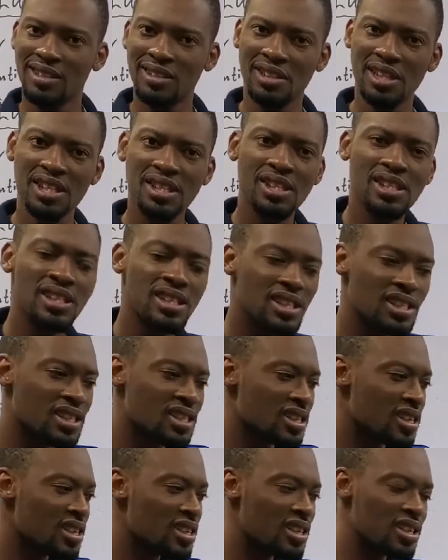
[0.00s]
this
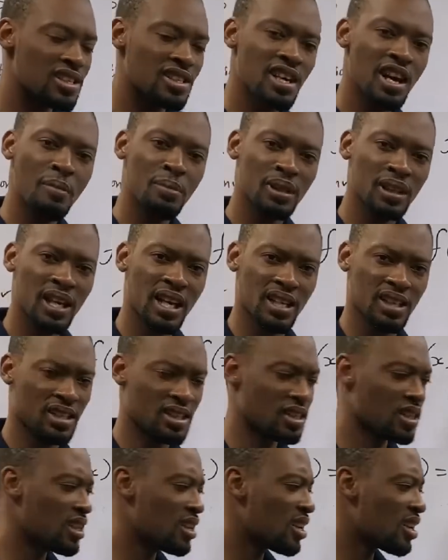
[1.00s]
is a JAMB class,